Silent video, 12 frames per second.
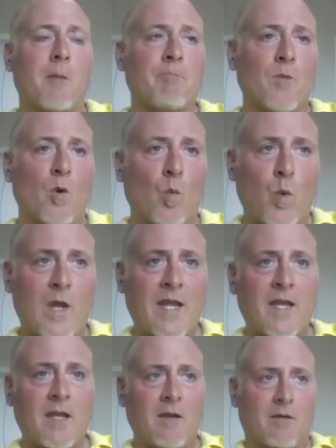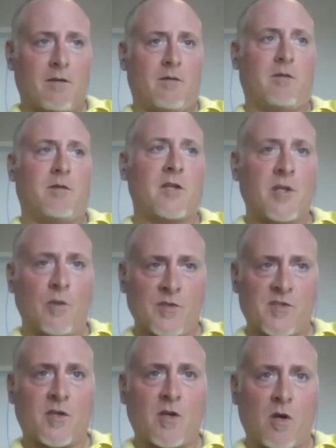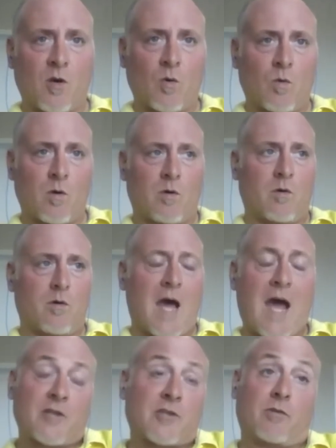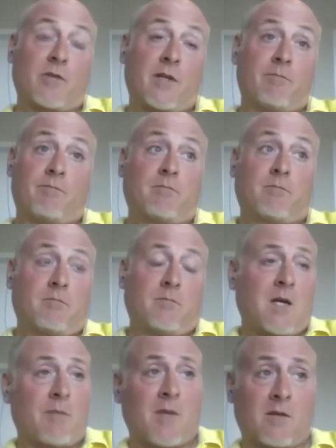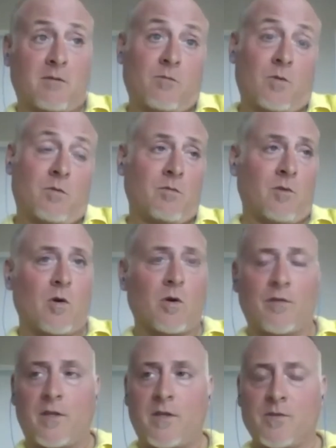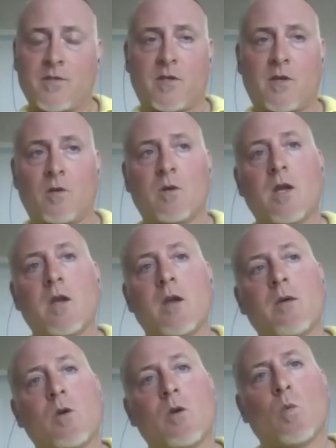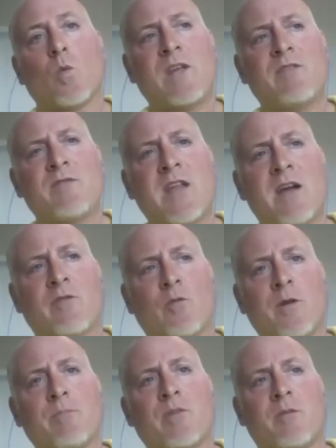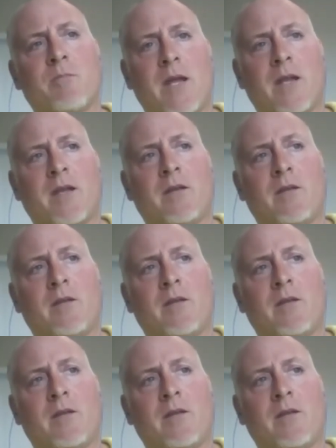We years ago, actually, not a little longer than years ago, we've never implemented